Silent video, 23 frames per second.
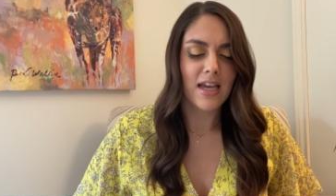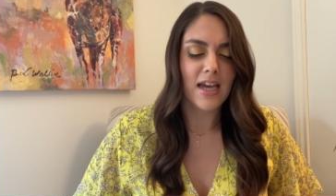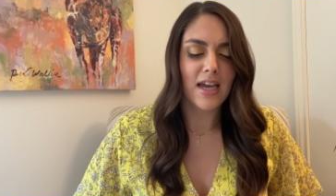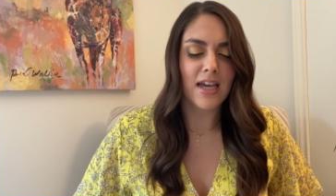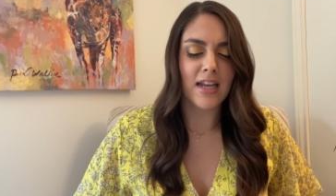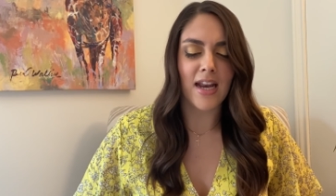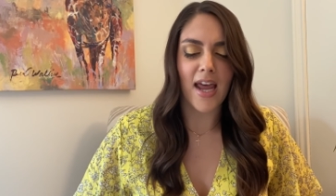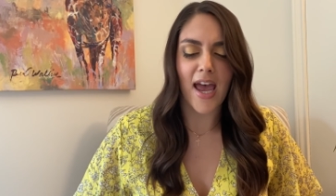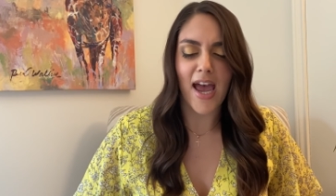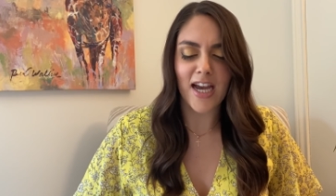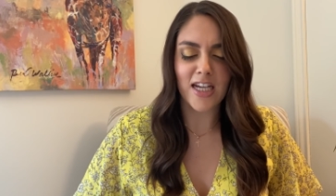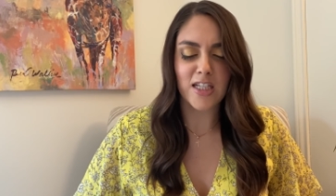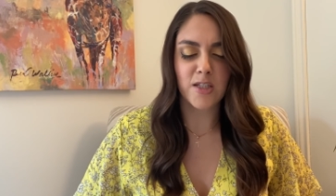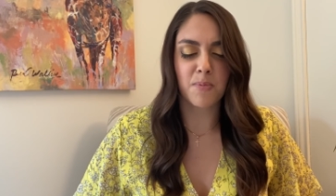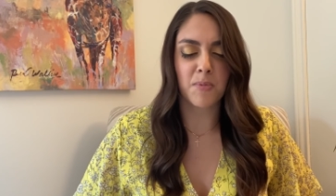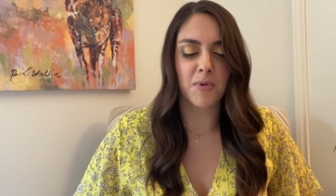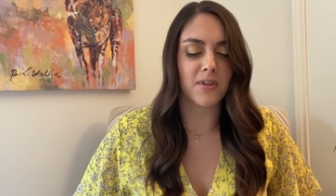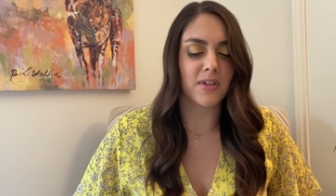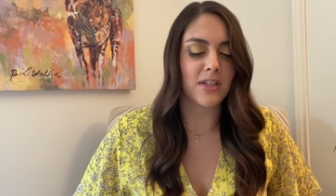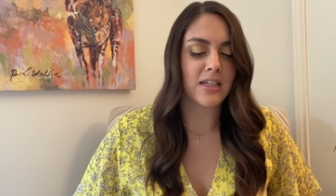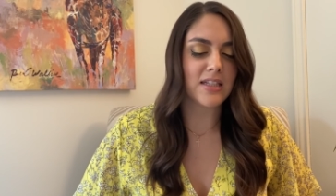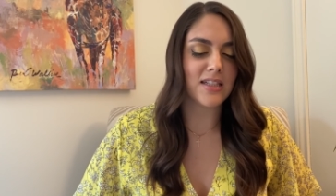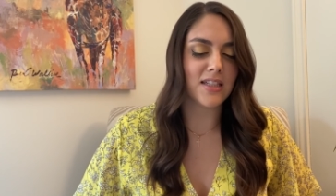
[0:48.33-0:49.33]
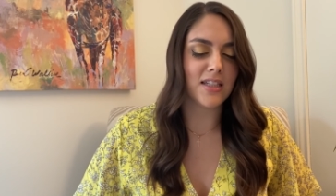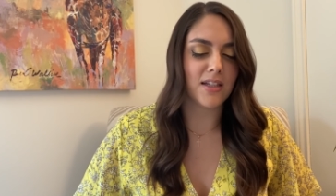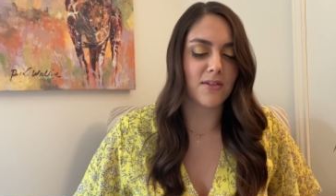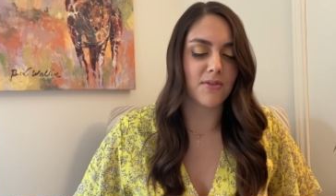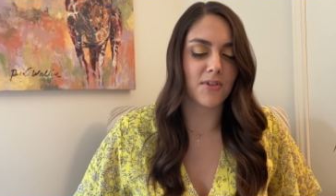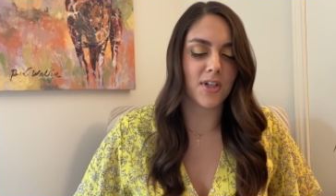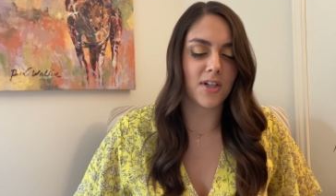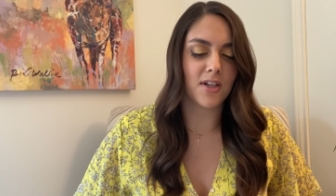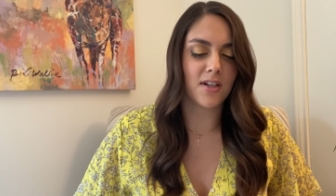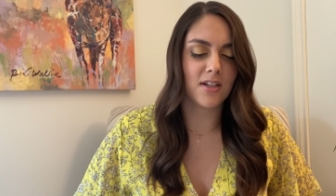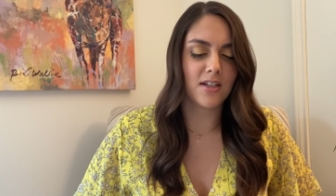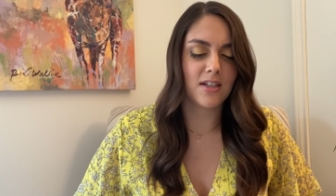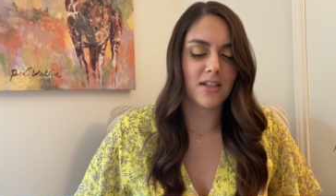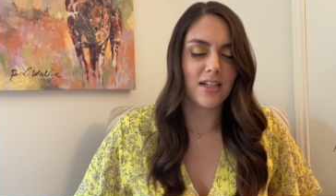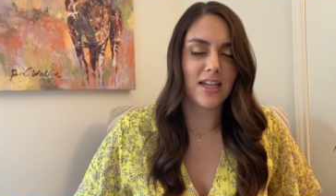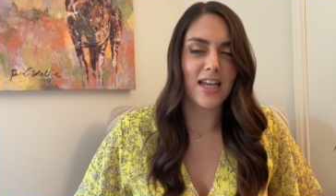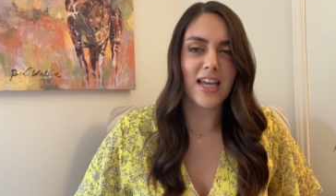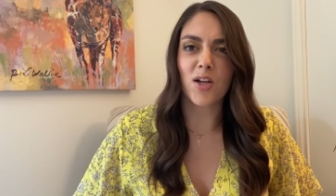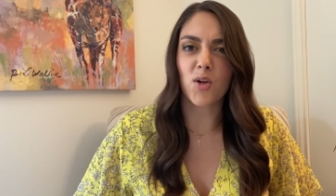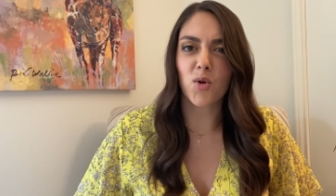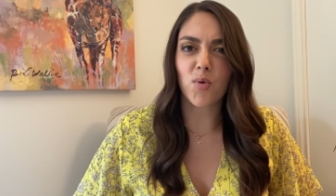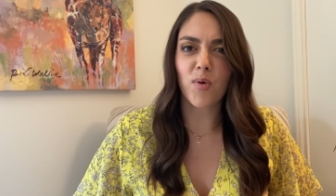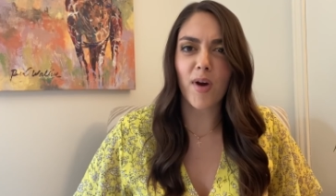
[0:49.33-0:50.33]
and expertly delivered.
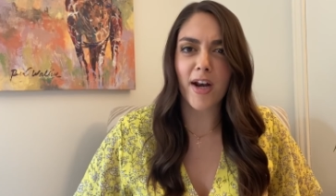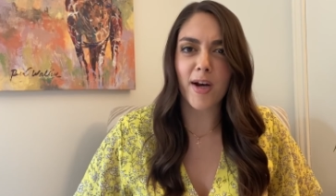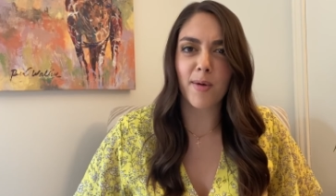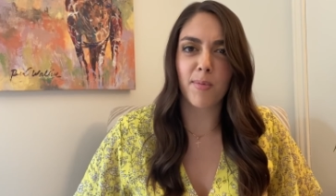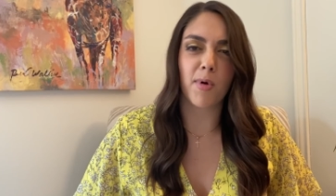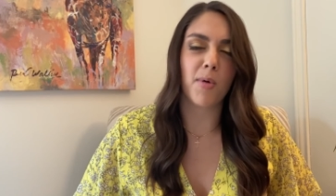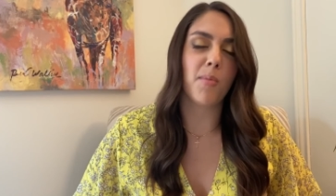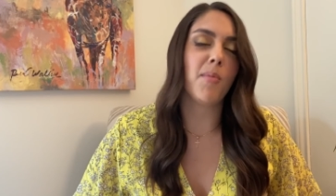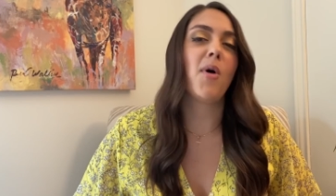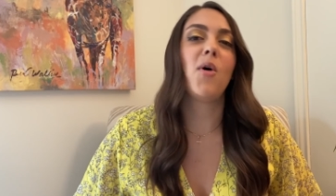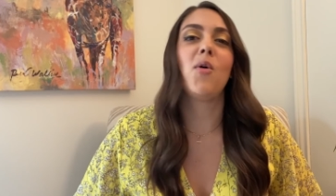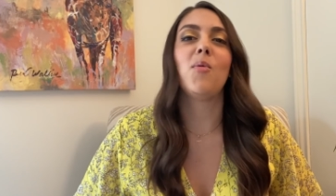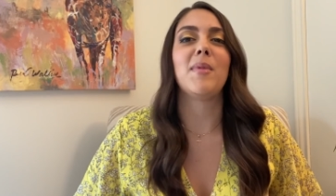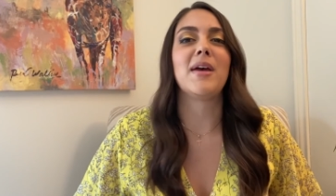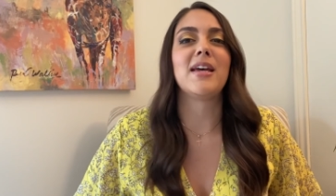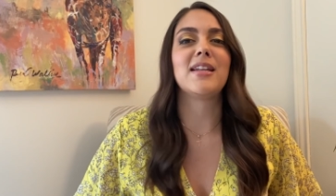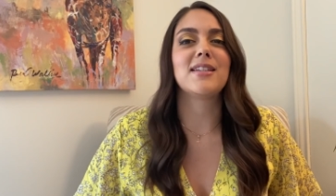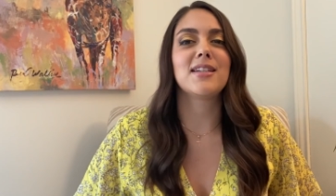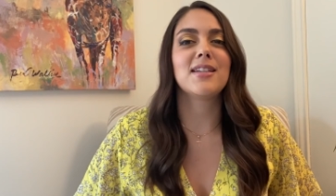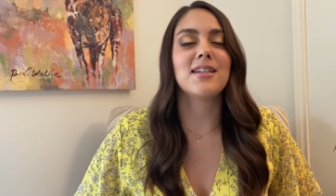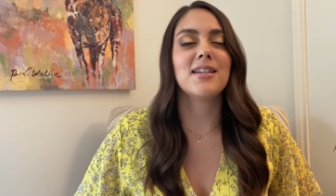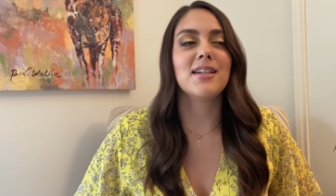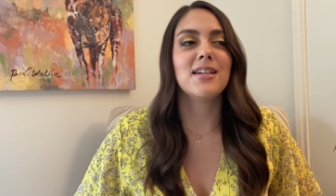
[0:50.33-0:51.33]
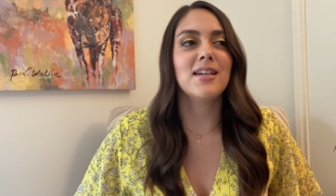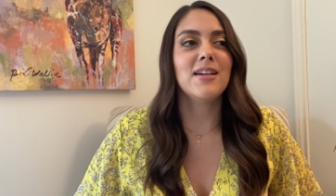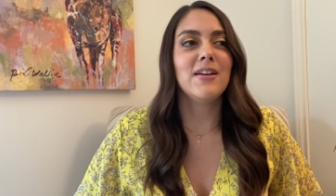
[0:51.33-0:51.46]
Incredible moment.